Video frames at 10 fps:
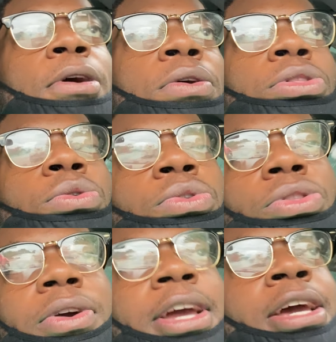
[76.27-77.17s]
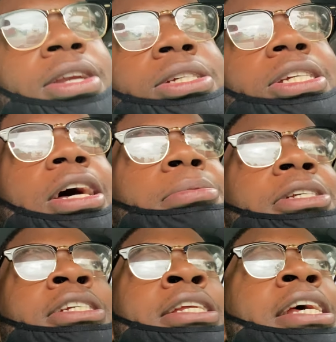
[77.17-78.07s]
Bro threw 3
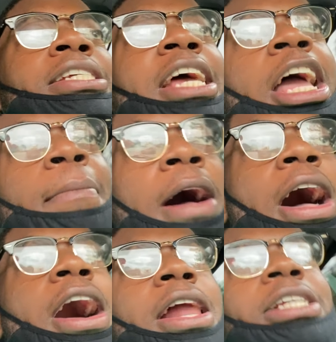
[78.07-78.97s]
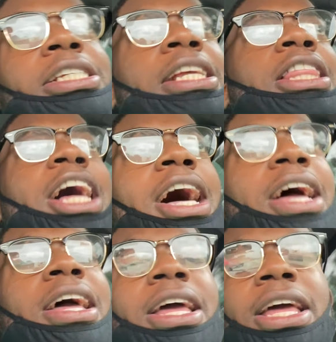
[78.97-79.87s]
interceptions. In this game, I honestly
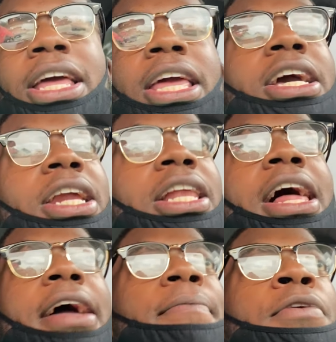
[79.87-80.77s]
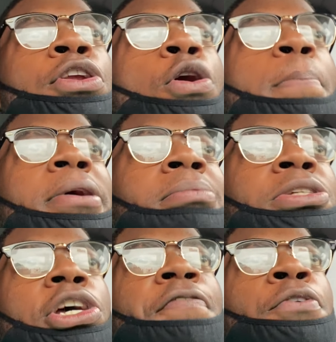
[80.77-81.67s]
thought he could have, like, you know, put
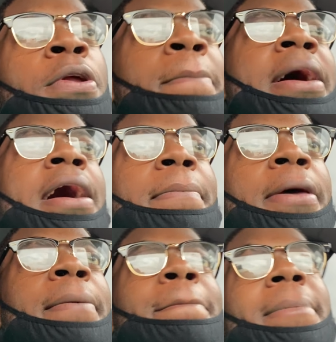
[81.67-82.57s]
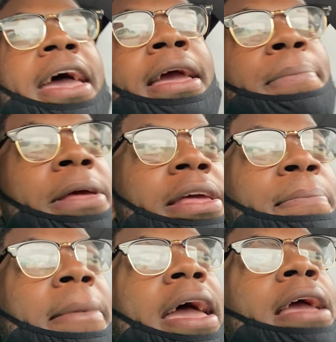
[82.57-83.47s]
himself on the map.
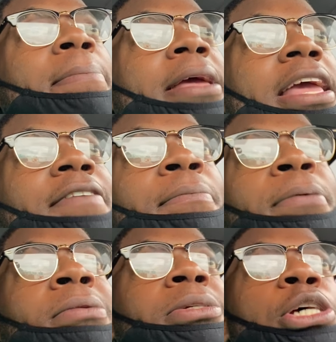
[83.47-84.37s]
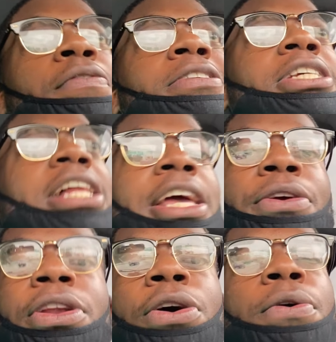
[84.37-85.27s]
Maybe even put himself into,
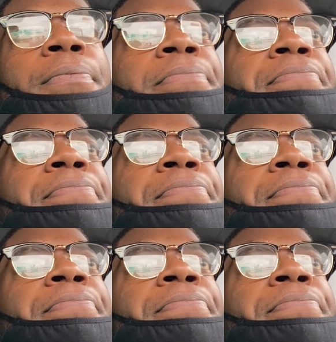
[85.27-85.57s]
like, you know,